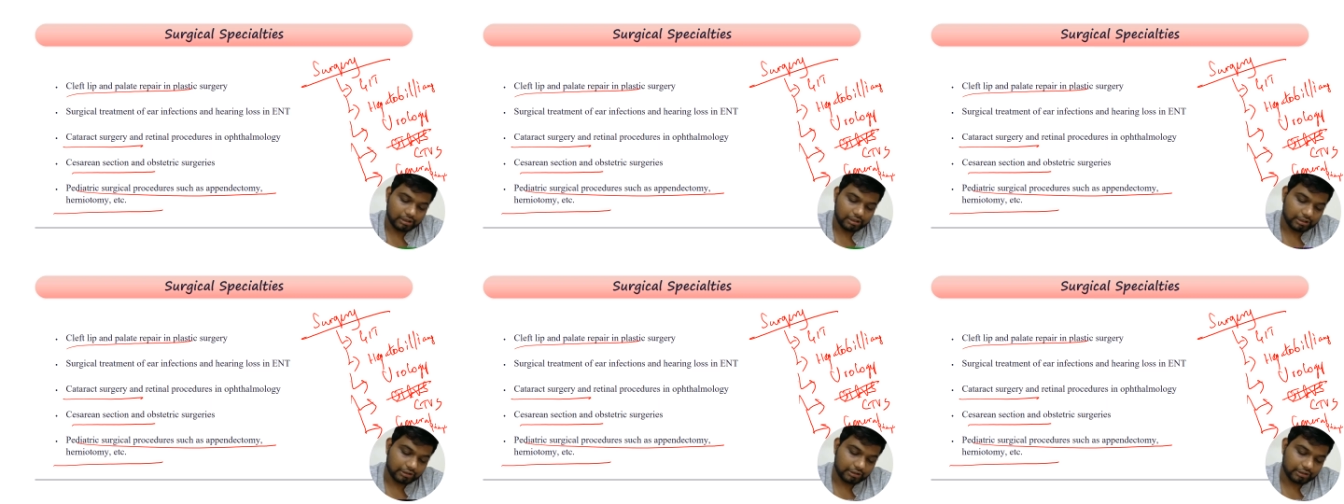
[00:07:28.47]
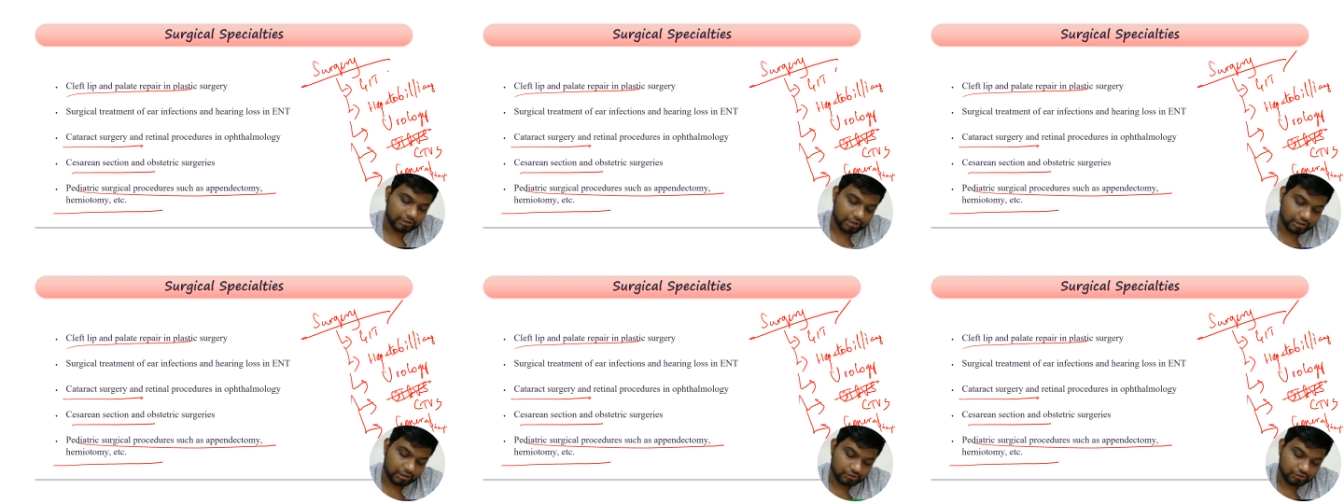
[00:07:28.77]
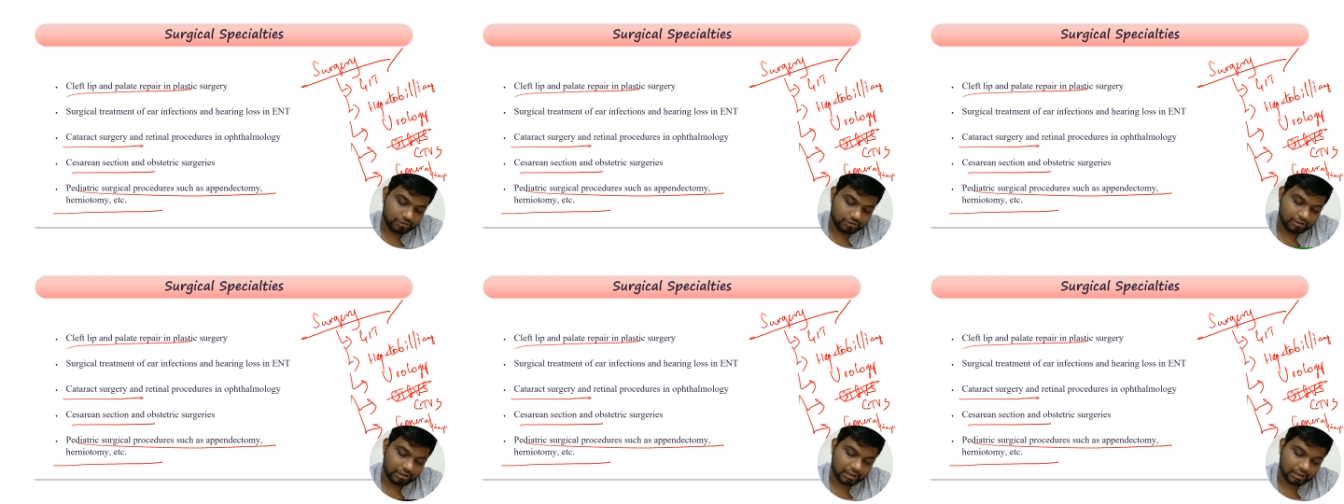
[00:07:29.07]
In the
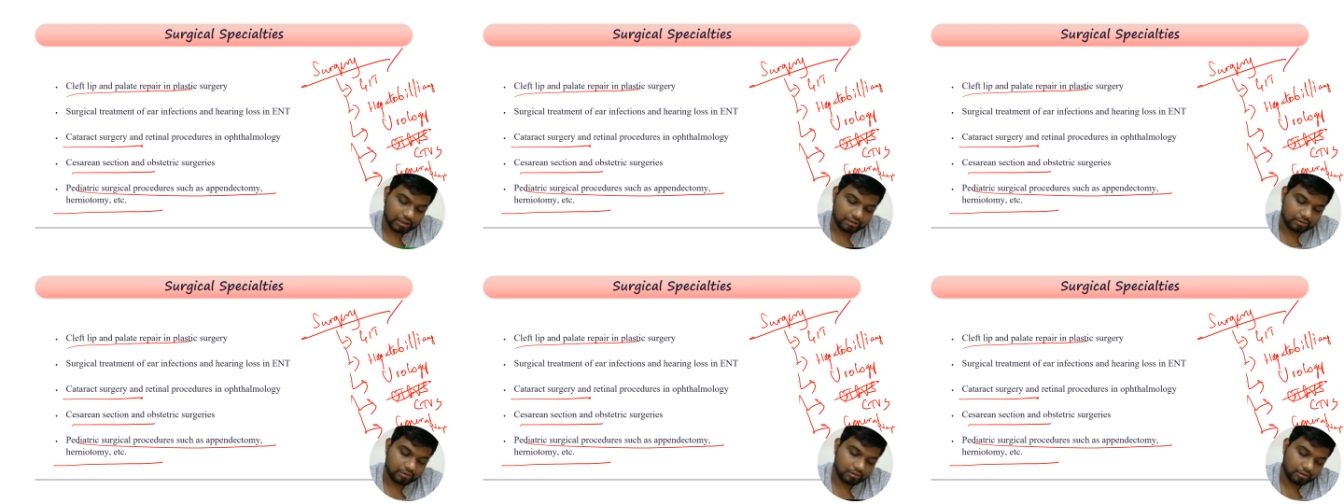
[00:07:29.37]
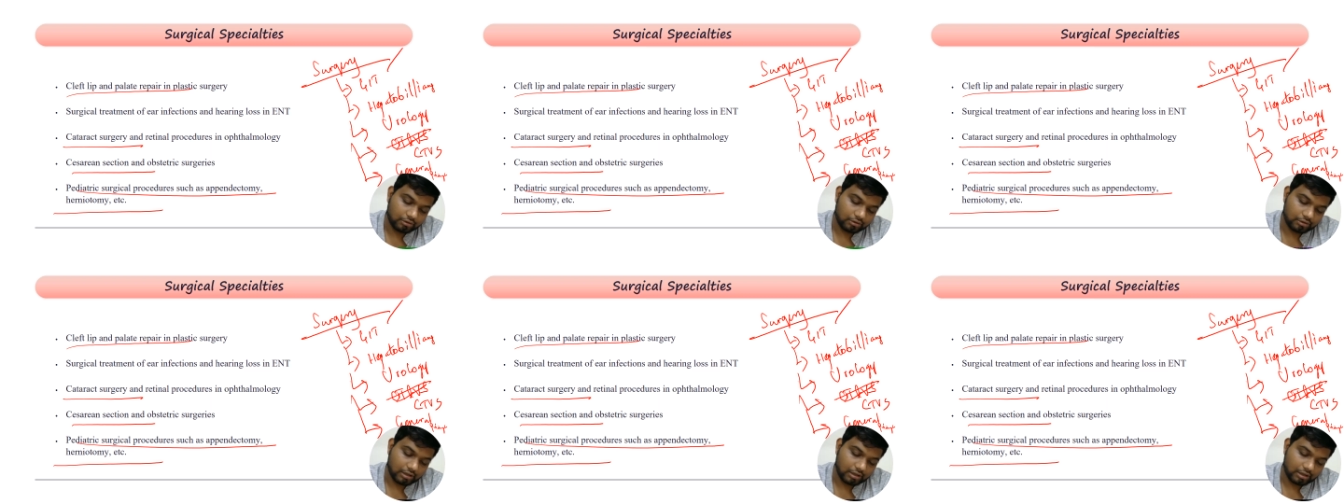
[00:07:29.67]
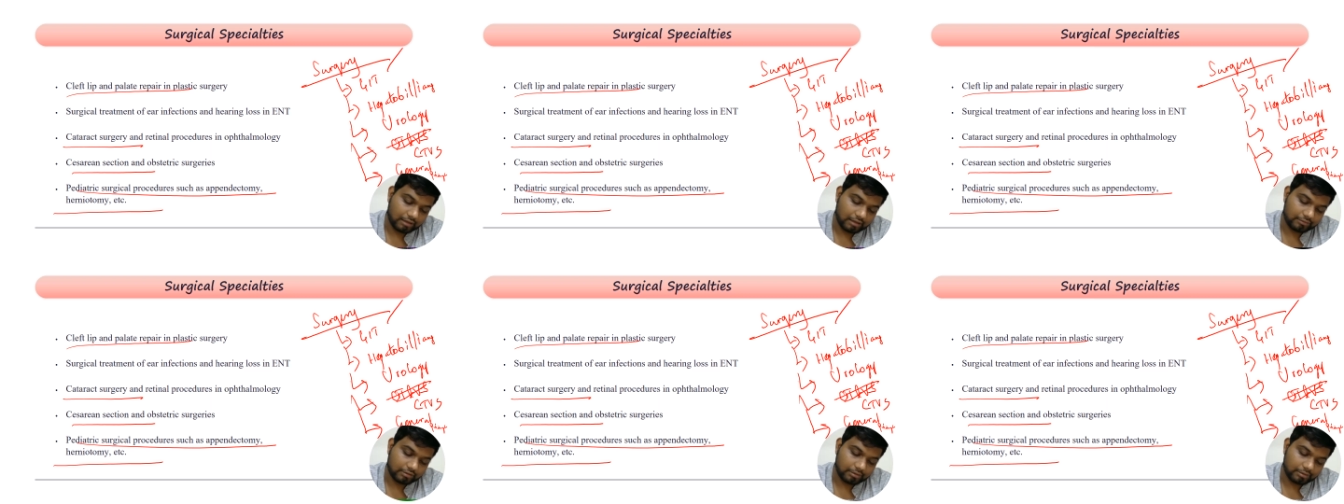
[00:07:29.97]
G8, you
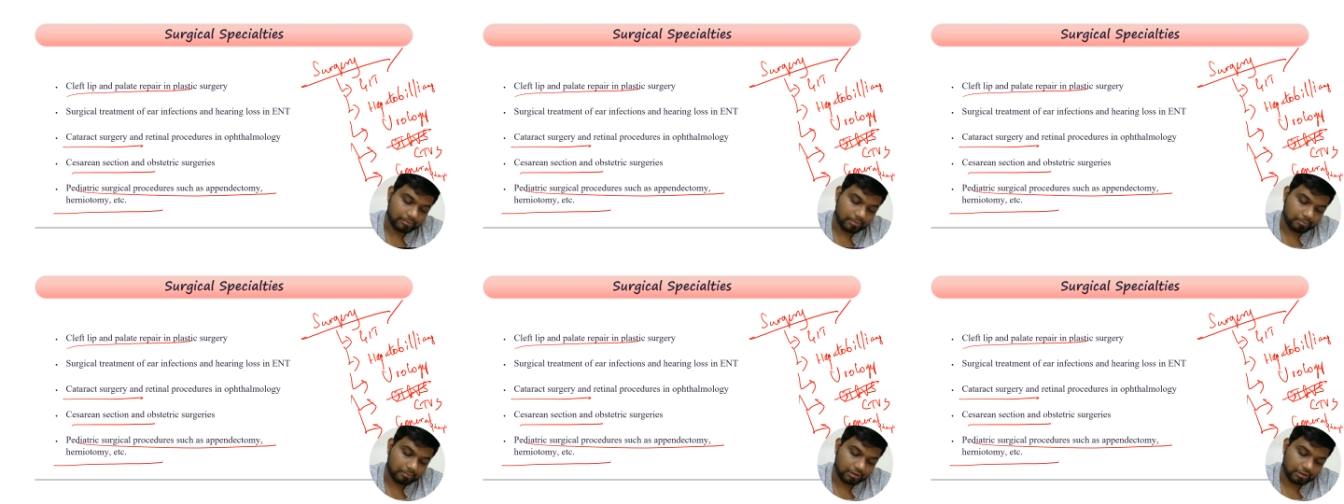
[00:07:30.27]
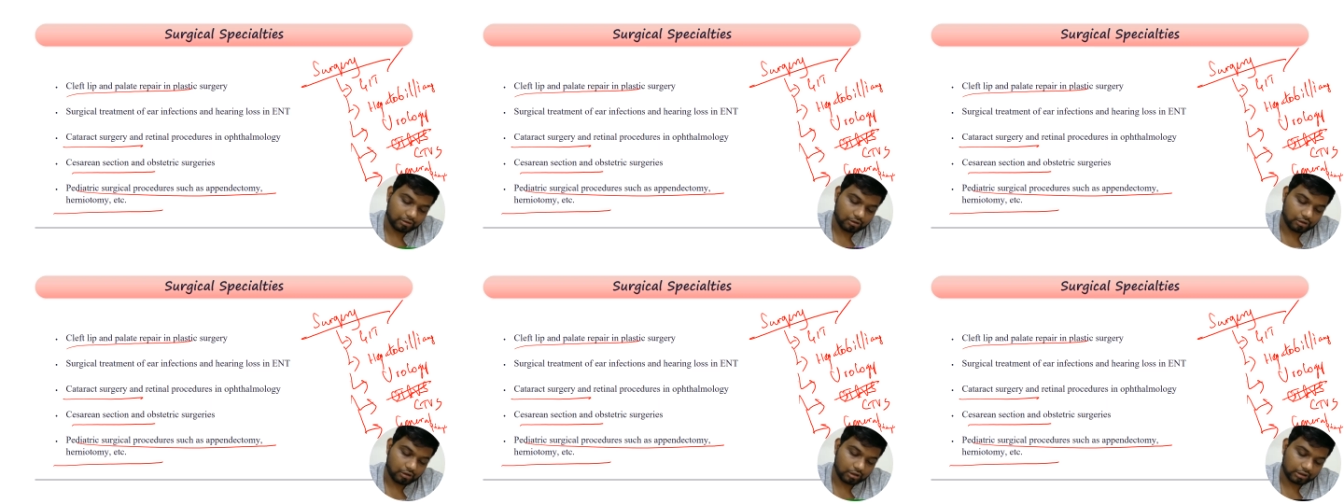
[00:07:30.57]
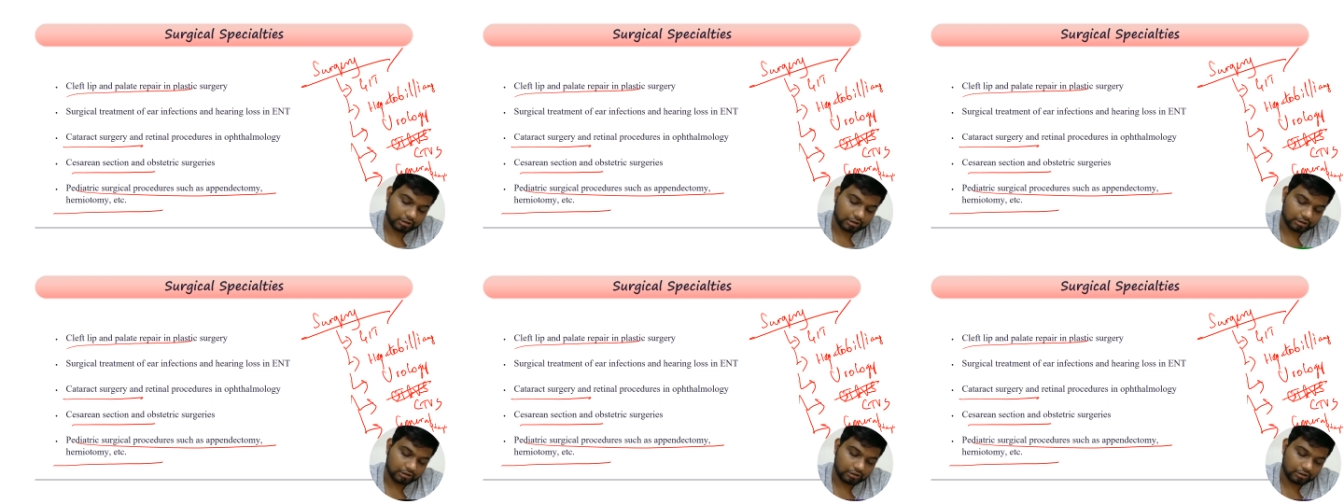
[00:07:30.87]
have to remember what
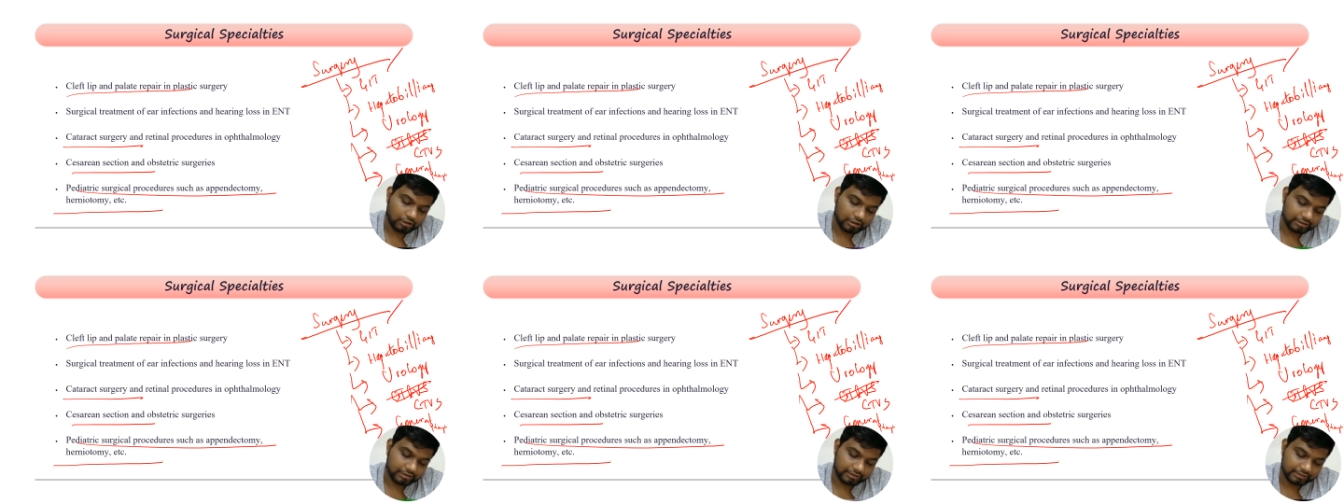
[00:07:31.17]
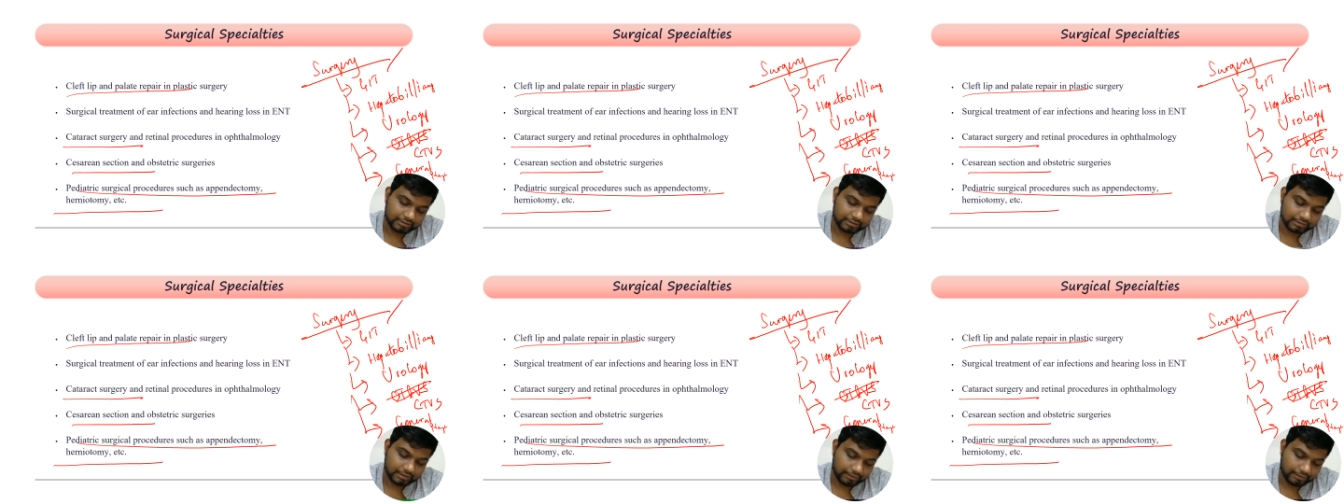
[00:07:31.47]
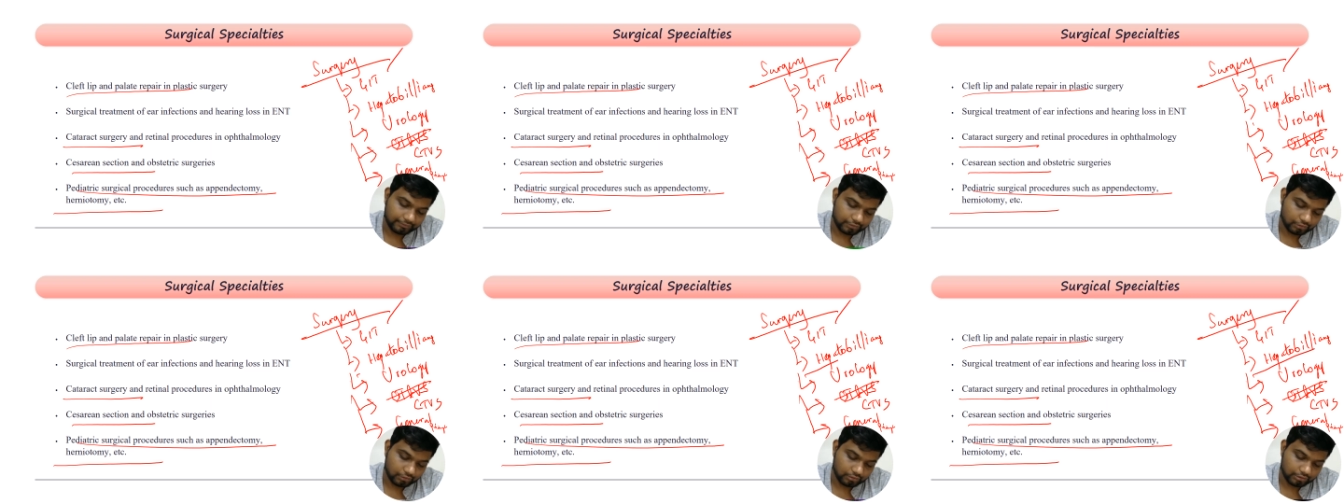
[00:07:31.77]
are the diseases
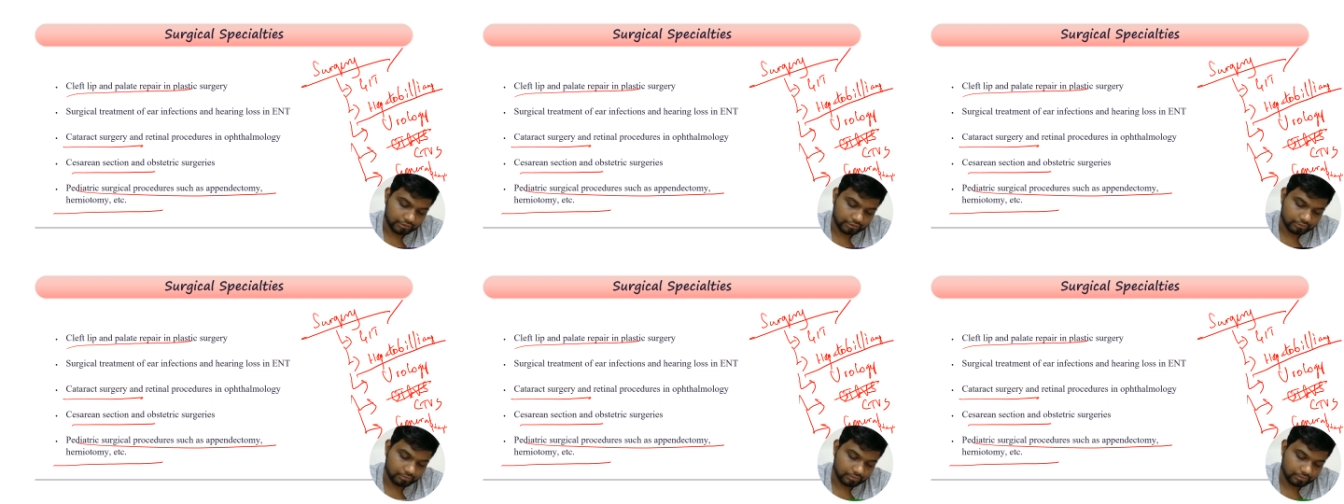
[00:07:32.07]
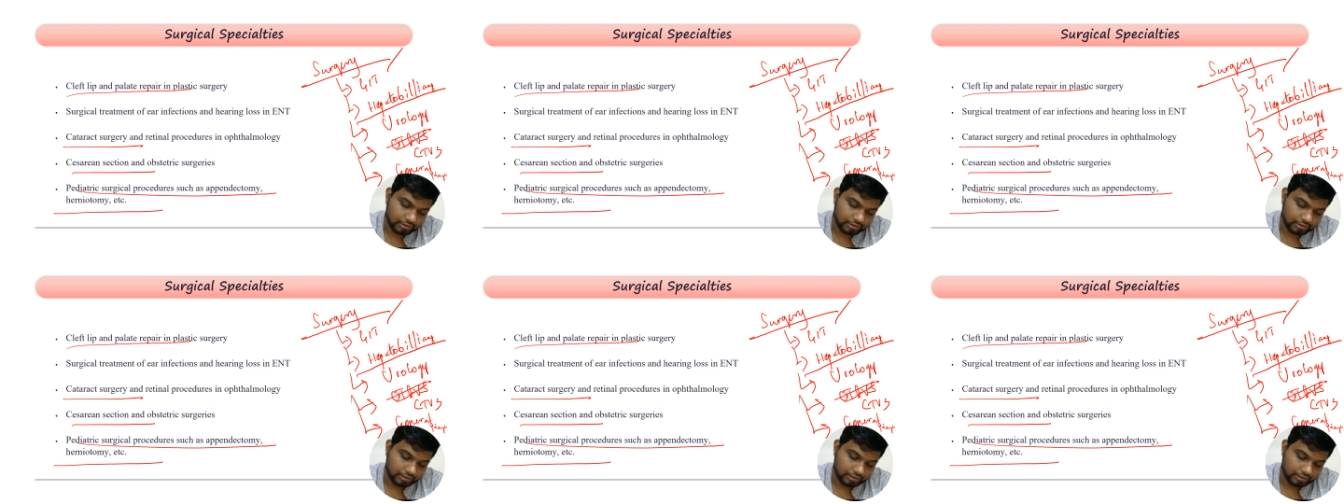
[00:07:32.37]
I've told you.